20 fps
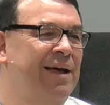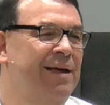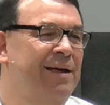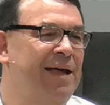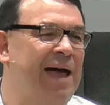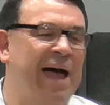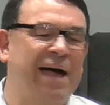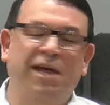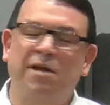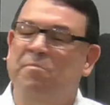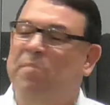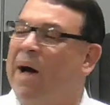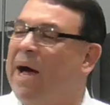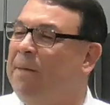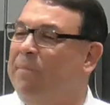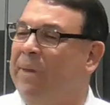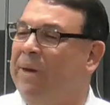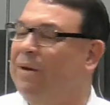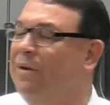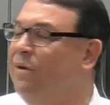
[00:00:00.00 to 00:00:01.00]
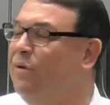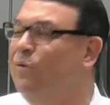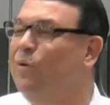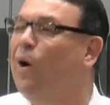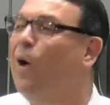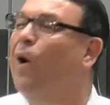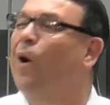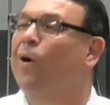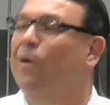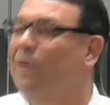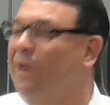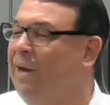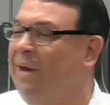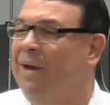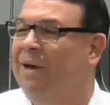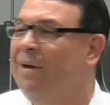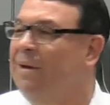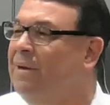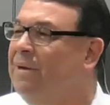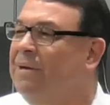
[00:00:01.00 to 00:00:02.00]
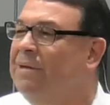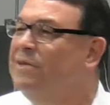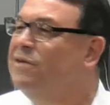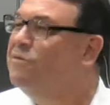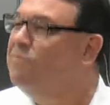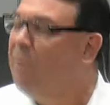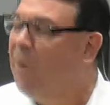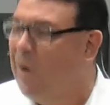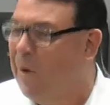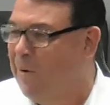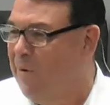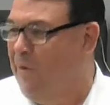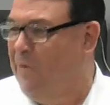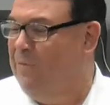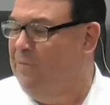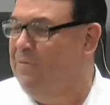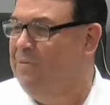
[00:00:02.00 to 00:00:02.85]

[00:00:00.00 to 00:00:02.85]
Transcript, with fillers: I could buy me a new Harley tomorrow.